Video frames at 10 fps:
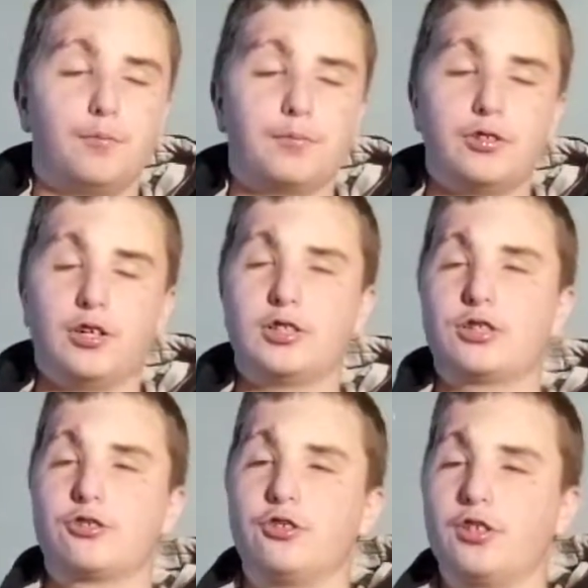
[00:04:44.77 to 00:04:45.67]
You
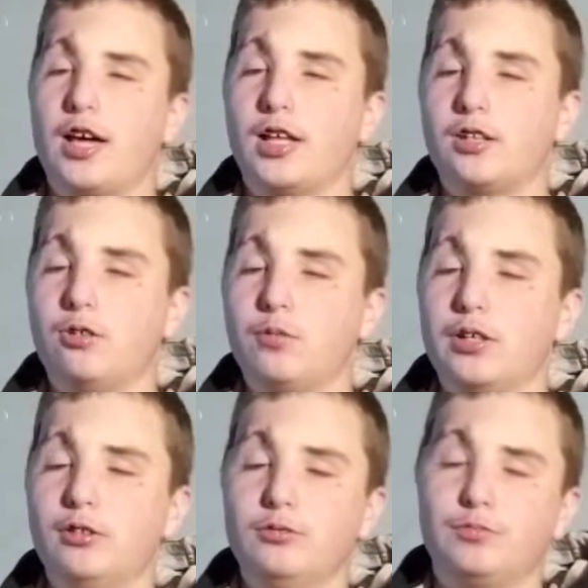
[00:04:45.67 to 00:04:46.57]
unscrew that little
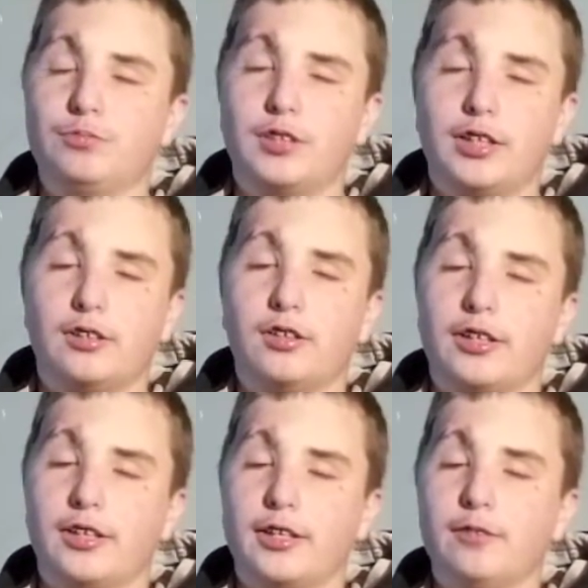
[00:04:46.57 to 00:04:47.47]
wheel
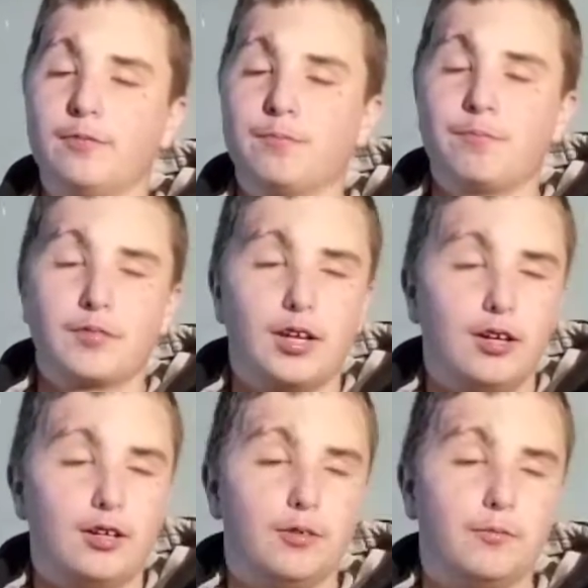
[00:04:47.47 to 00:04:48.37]
looking thing,
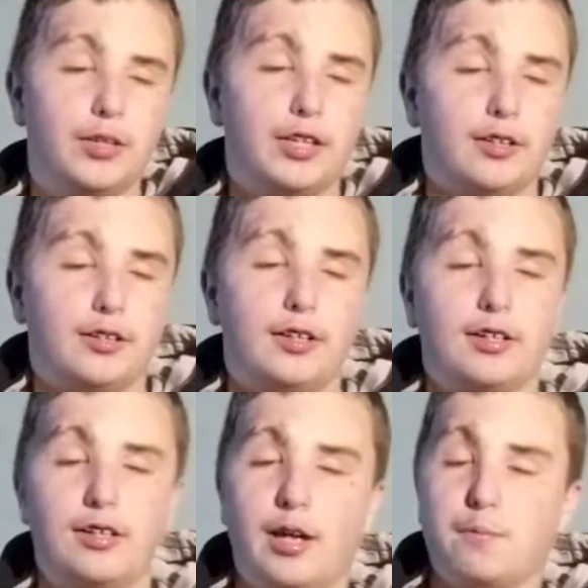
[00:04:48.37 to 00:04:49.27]
and then
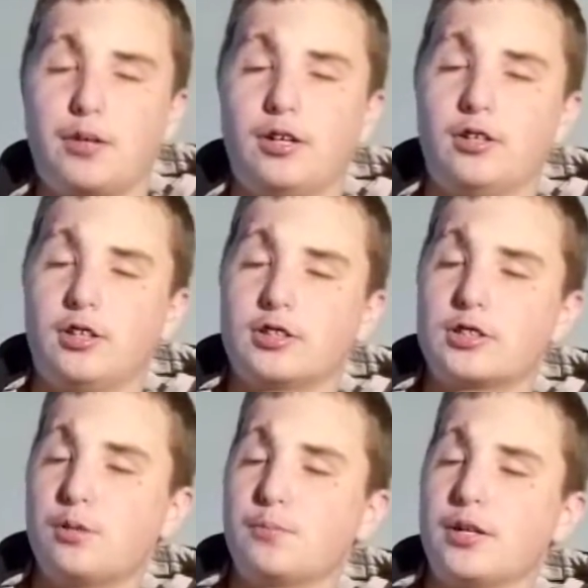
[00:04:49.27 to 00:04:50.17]
clamp it onto the
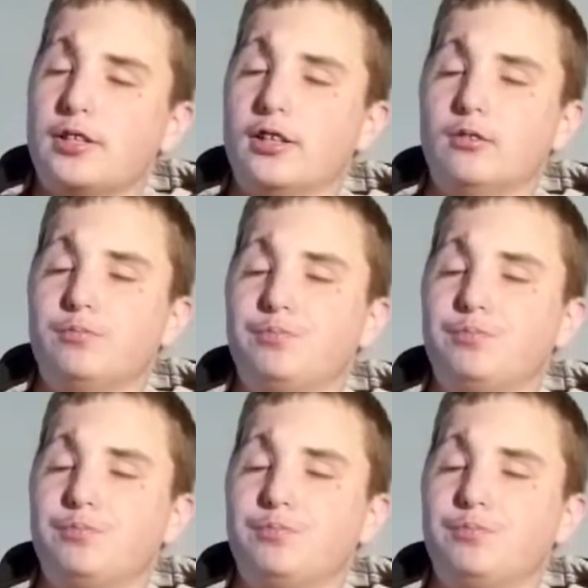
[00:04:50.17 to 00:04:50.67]
scope right there.